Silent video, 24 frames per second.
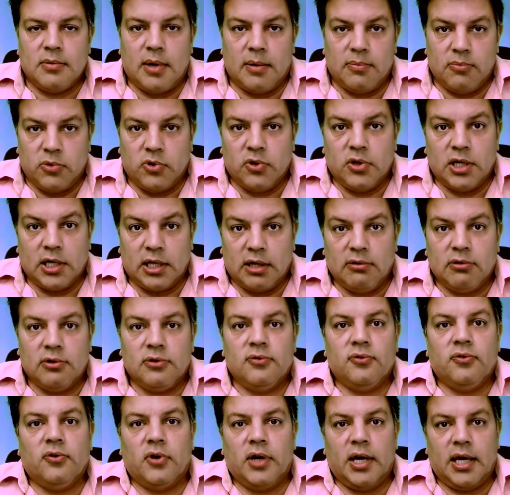I'm going to give it
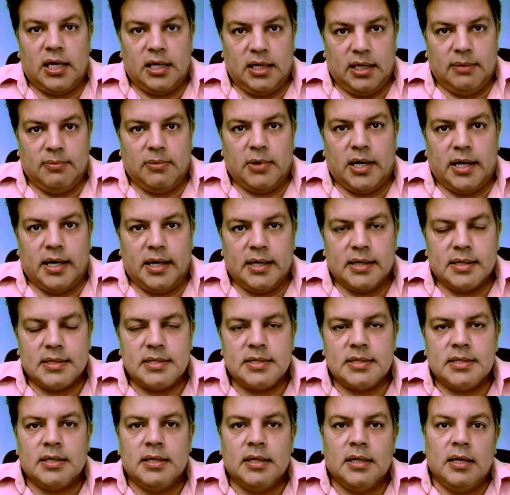for
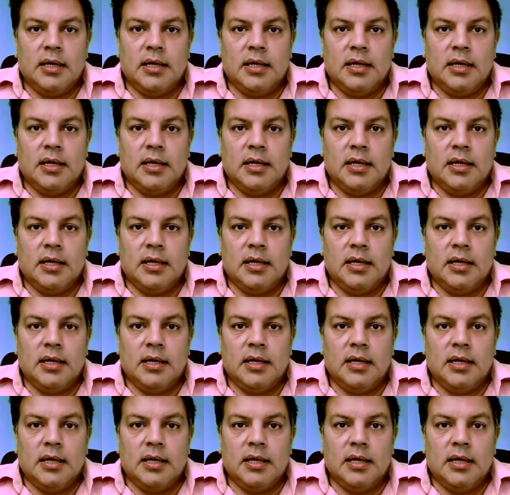$80.